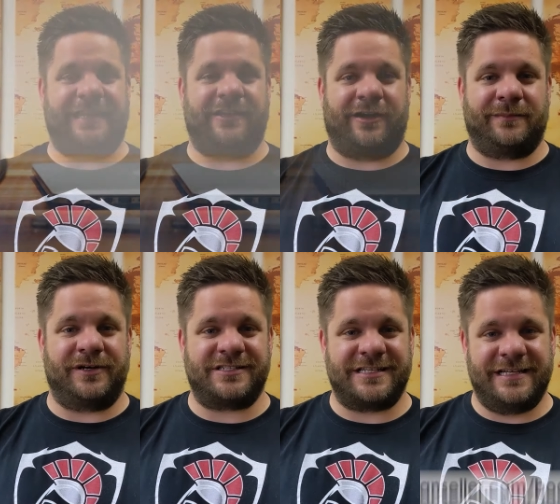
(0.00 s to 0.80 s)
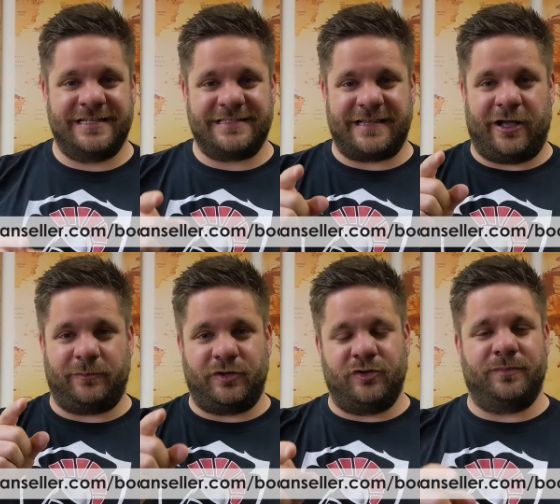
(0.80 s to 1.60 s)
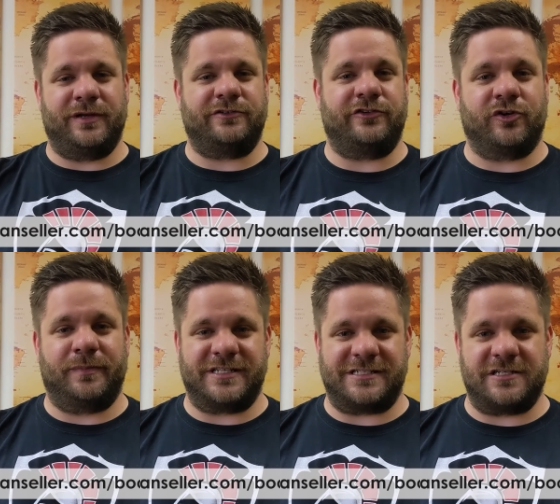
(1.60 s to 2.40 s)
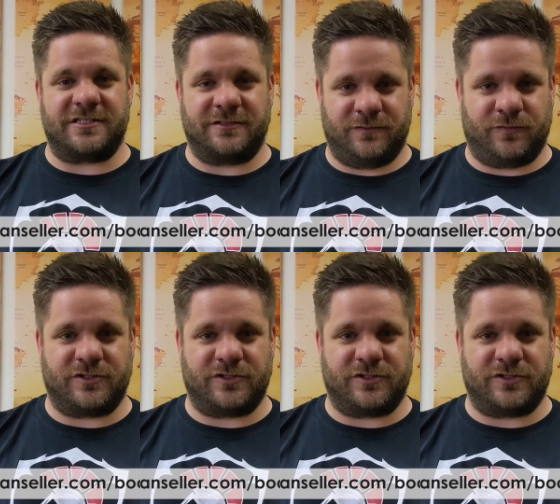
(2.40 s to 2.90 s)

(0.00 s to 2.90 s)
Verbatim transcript: e-commerce to help you build your business for